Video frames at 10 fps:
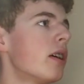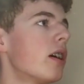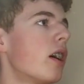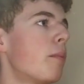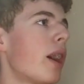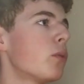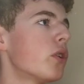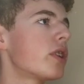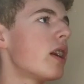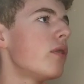Mine
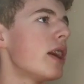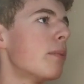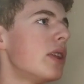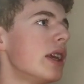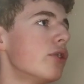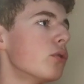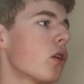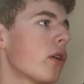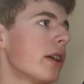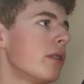was KivyMD
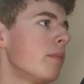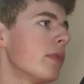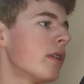Tutorial,